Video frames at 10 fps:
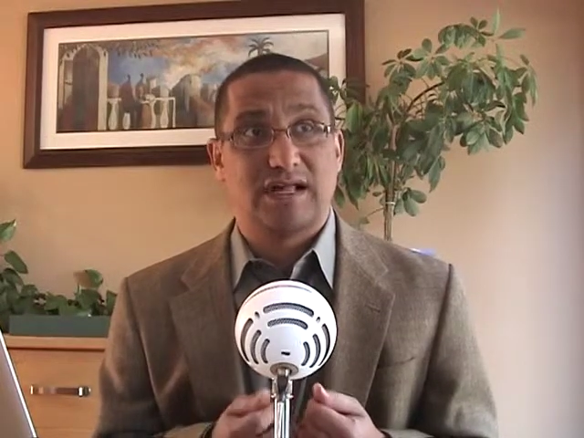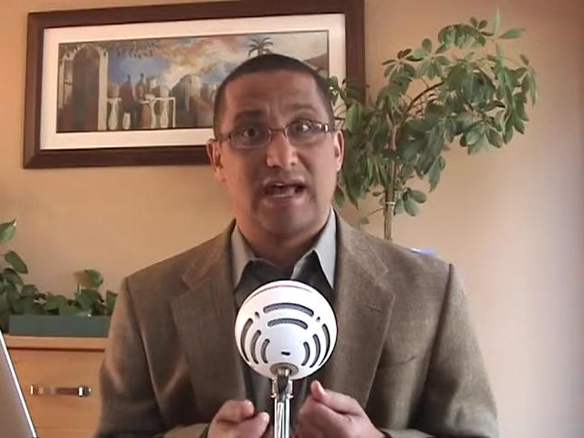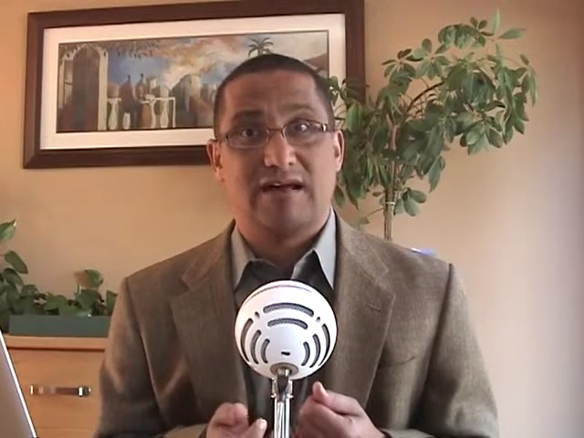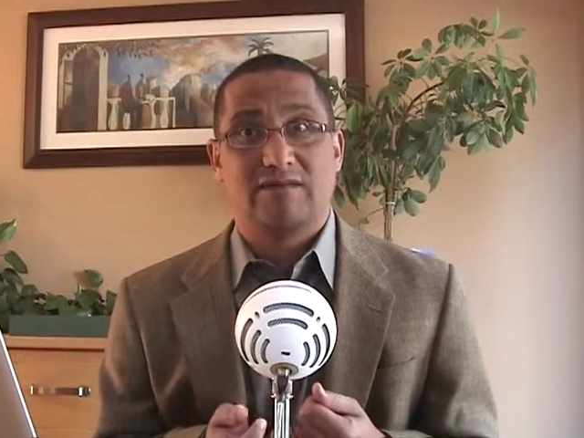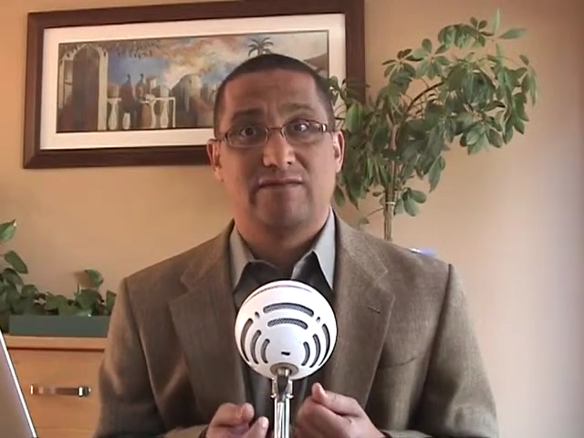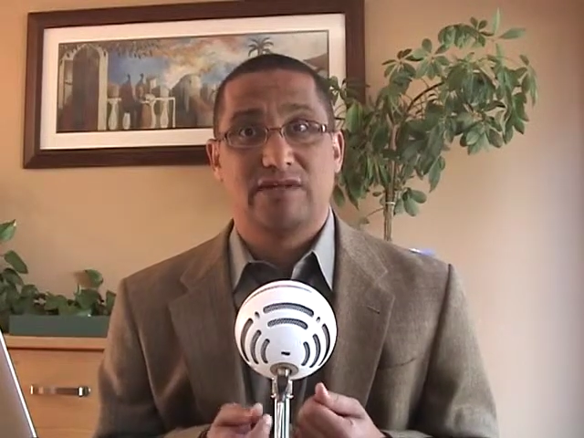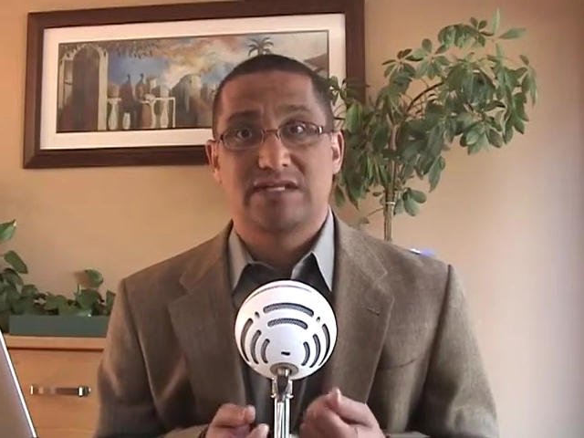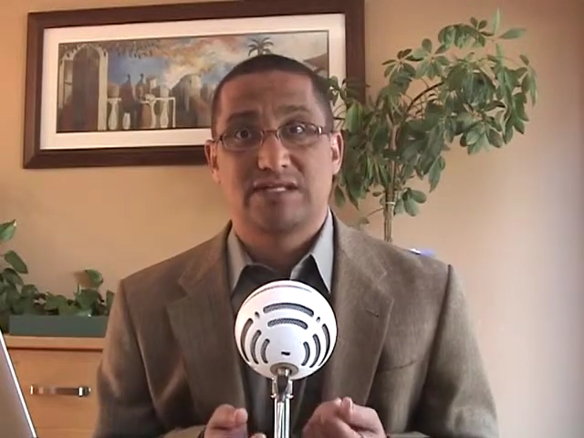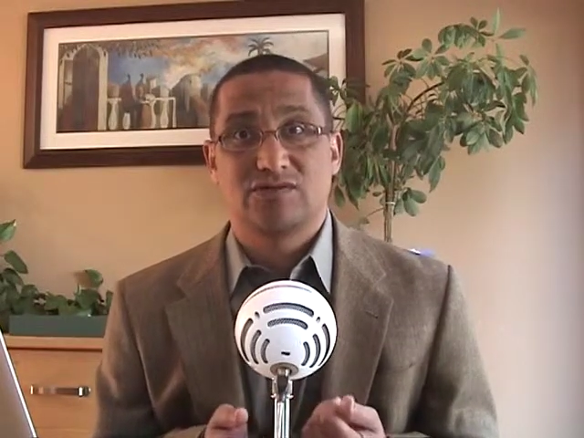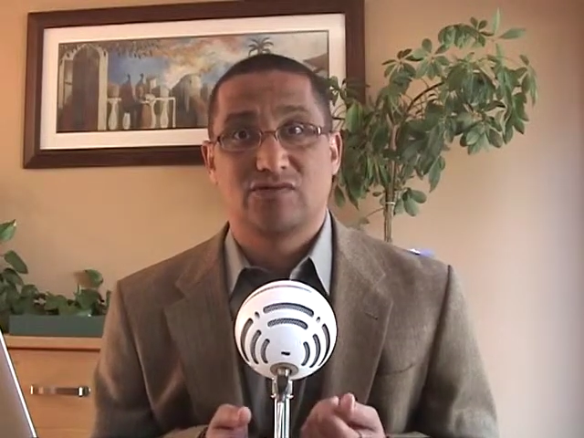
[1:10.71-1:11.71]
have the
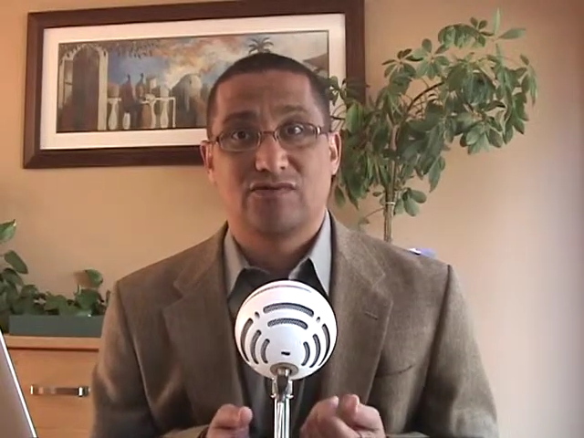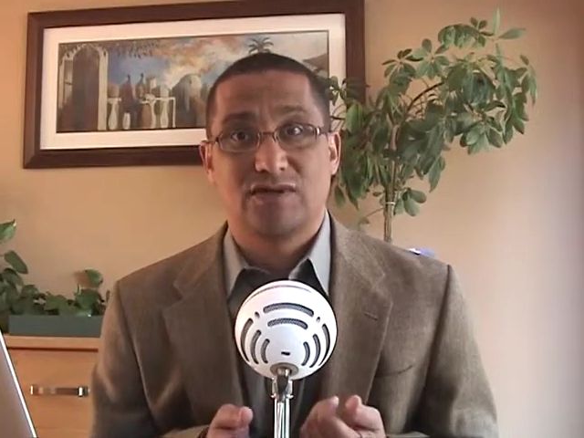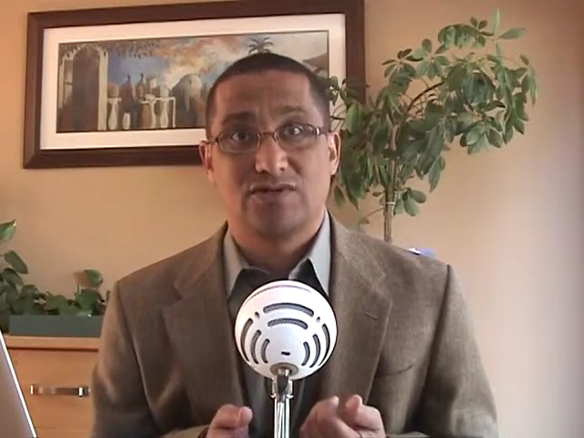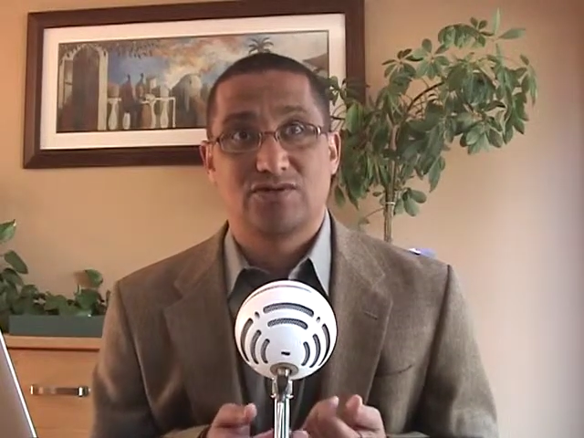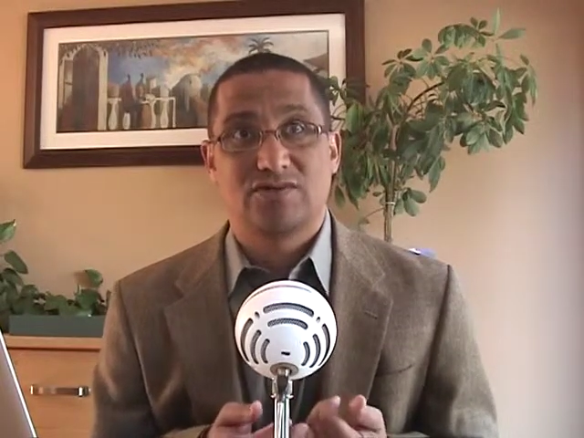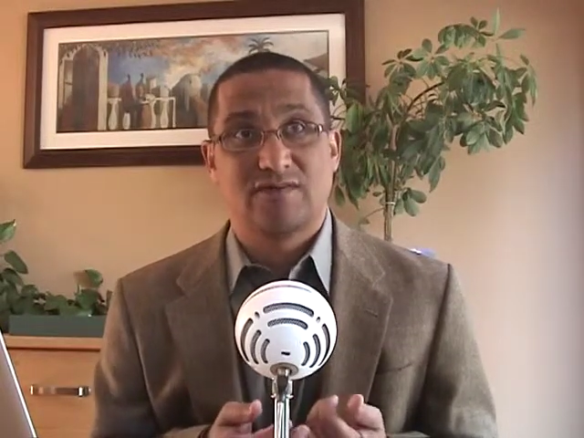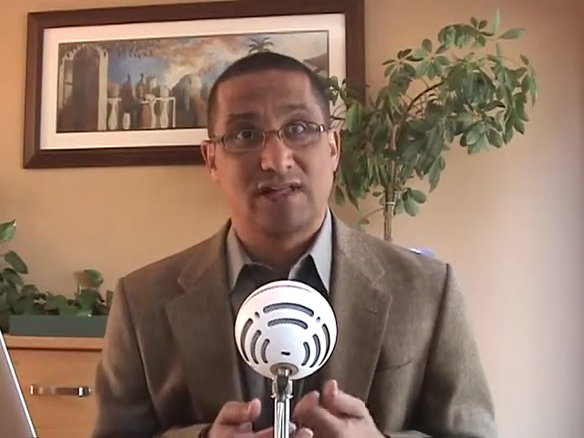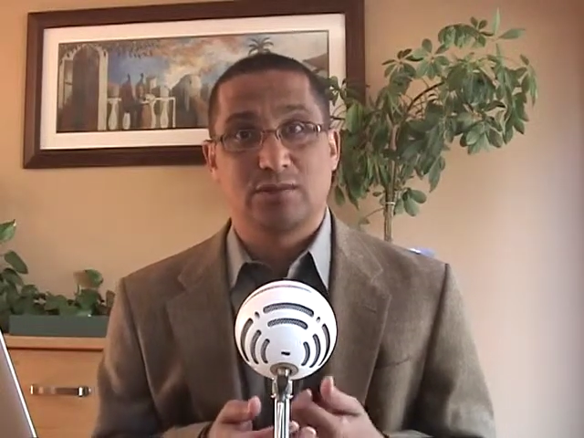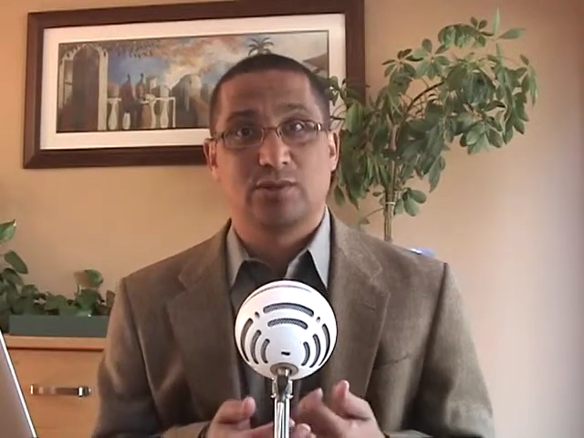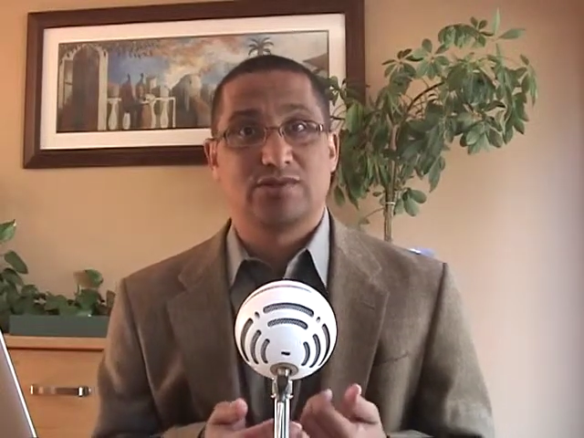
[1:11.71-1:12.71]
essential features
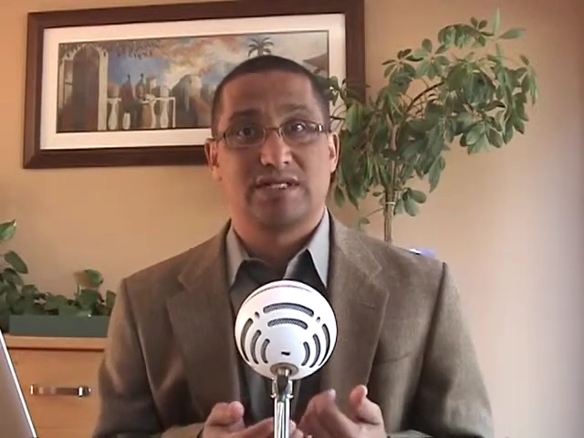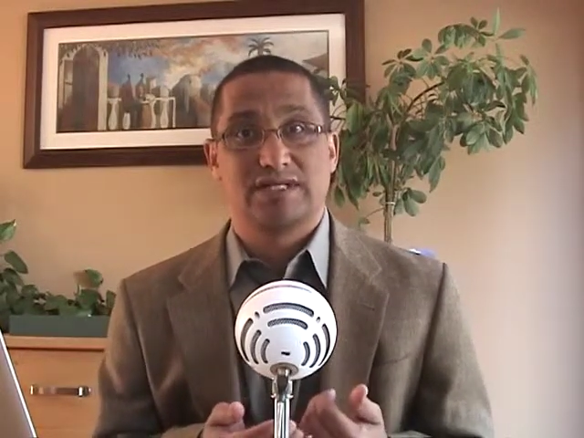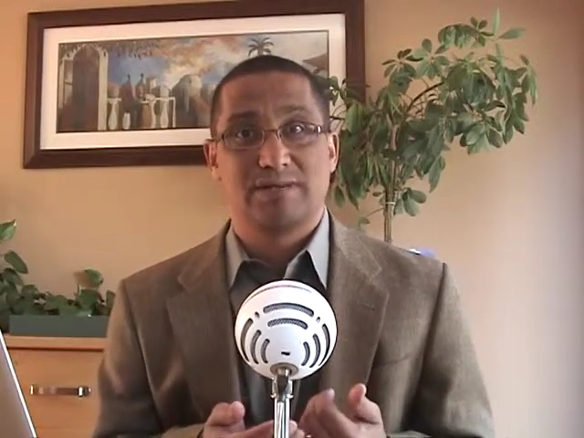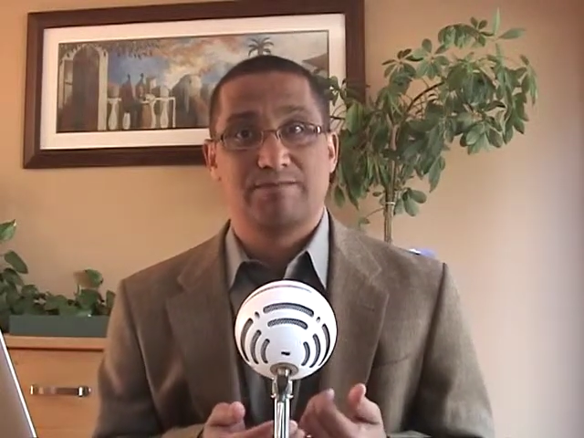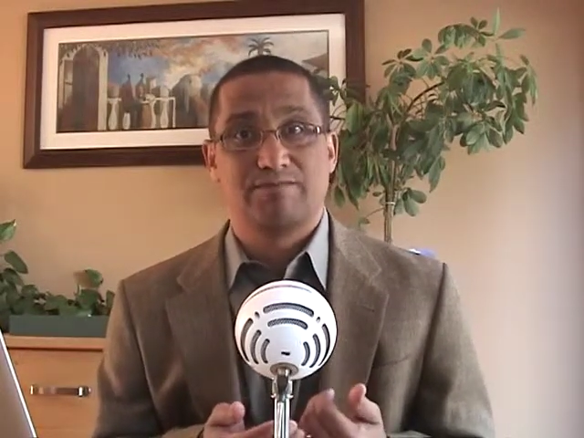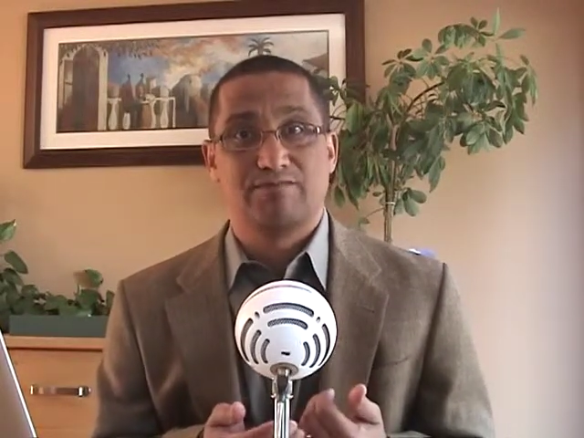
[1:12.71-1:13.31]
available to them